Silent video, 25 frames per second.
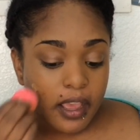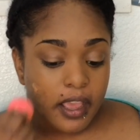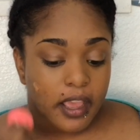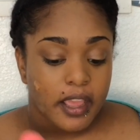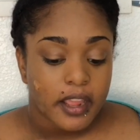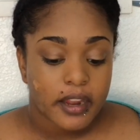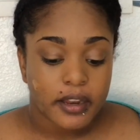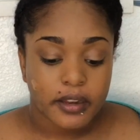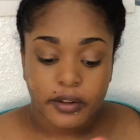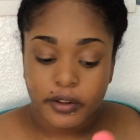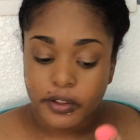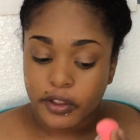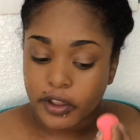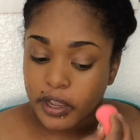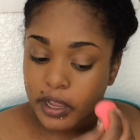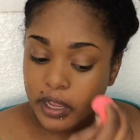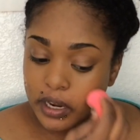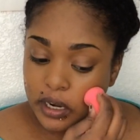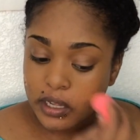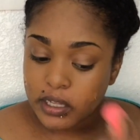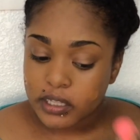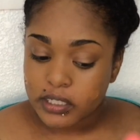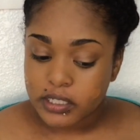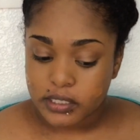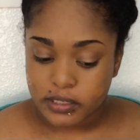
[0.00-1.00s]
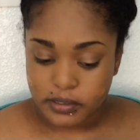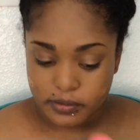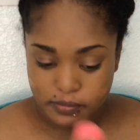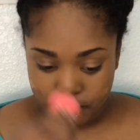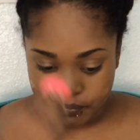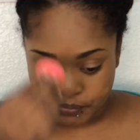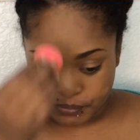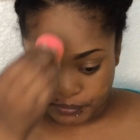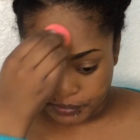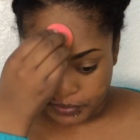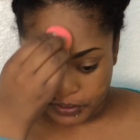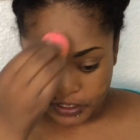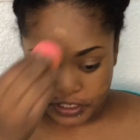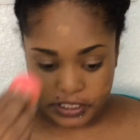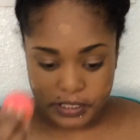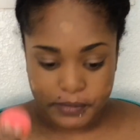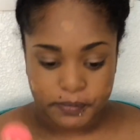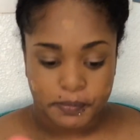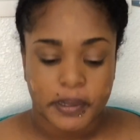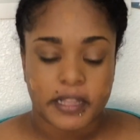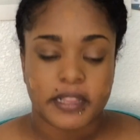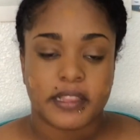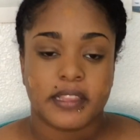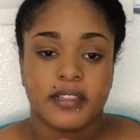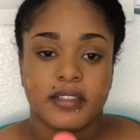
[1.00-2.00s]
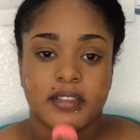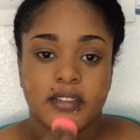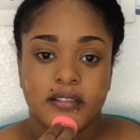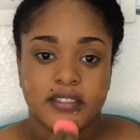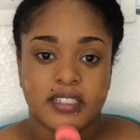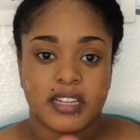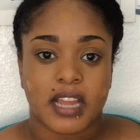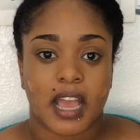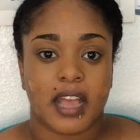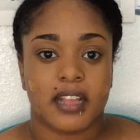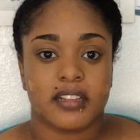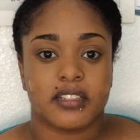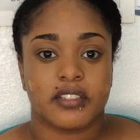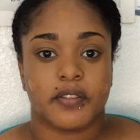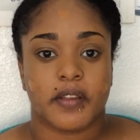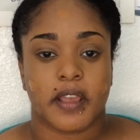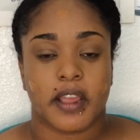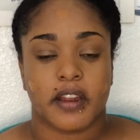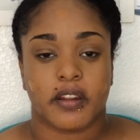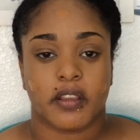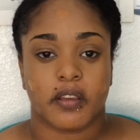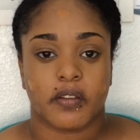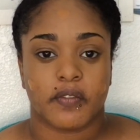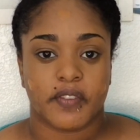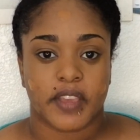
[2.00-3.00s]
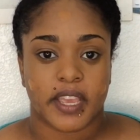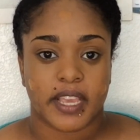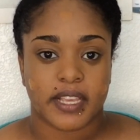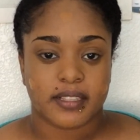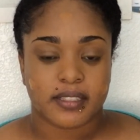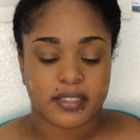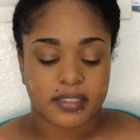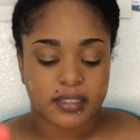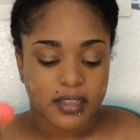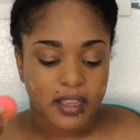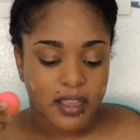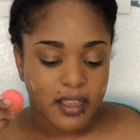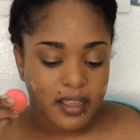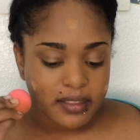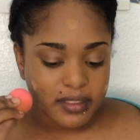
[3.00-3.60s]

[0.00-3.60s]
and you're going to just put the little dots around your face.